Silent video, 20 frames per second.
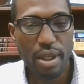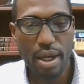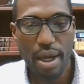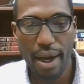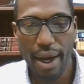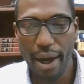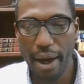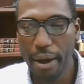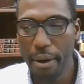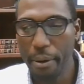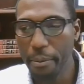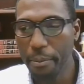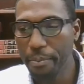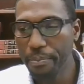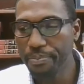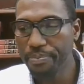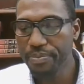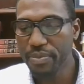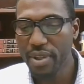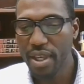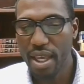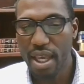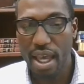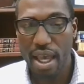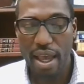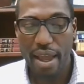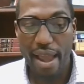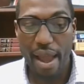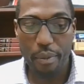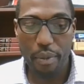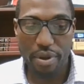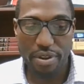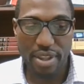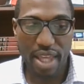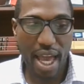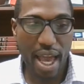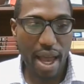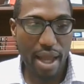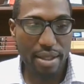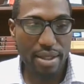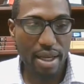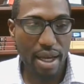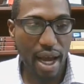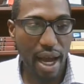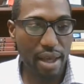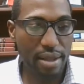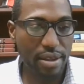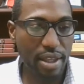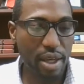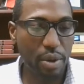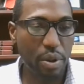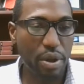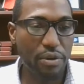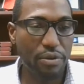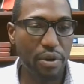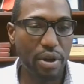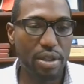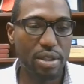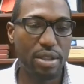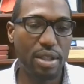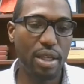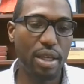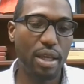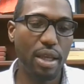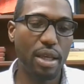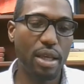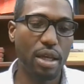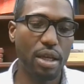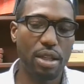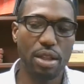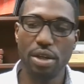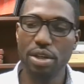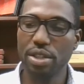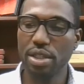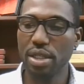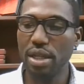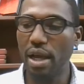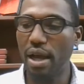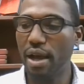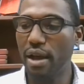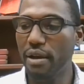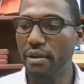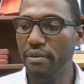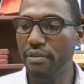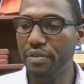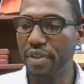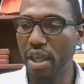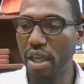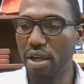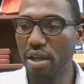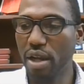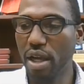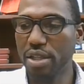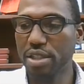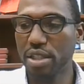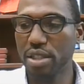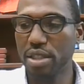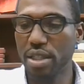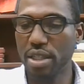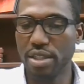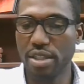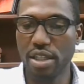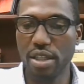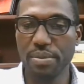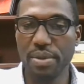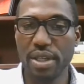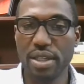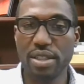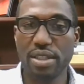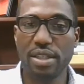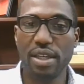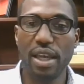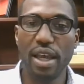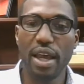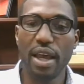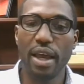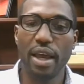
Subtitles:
And with that, I think we've reached the conclusion of the introduction to the syllabus.